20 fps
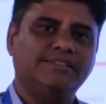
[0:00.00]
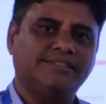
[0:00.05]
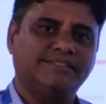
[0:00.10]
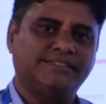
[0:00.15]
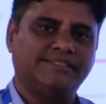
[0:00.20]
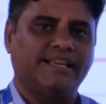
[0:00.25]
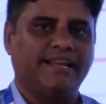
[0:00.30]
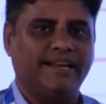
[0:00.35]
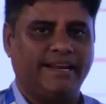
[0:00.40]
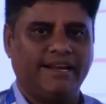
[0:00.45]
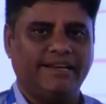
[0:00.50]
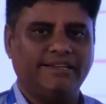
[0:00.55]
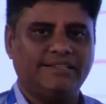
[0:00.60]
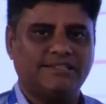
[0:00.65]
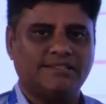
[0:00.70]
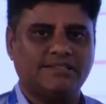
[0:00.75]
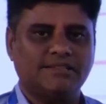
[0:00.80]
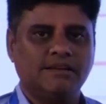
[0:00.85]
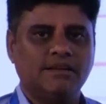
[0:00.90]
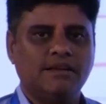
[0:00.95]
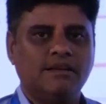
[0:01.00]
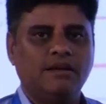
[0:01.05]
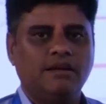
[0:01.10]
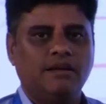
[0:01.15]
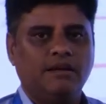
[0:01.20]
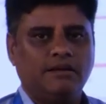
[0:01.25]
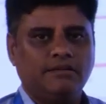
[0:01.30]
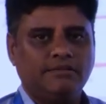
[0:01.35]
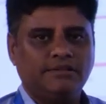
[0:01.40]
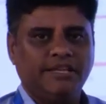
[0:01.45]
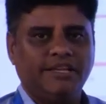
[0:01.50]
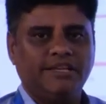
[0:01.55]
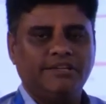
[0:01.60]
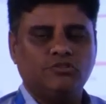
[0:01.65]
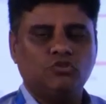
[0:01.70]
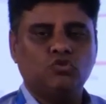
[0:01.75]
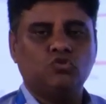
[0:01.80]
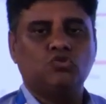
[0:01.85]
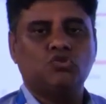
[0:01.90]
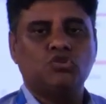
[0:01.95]
selects the
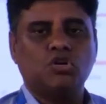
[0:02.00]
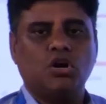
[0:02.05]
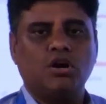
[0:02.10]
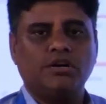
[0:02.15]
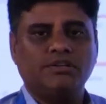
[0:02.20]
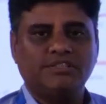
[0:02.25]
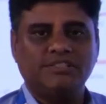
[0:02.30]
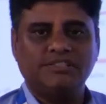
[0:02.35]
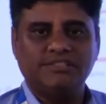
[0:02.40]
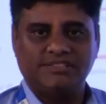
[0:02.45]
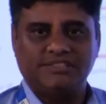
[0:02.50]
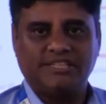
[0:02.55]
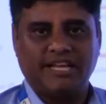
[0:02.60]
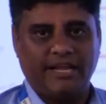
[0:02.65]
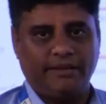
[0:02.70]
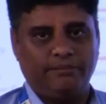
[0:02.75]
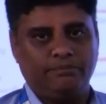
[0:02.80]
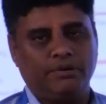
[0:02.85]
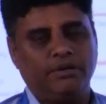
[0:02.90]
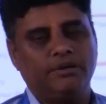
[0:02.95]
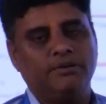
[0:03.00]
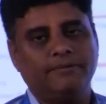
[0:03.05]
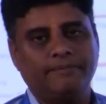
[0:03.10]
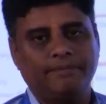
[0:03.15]
chart type.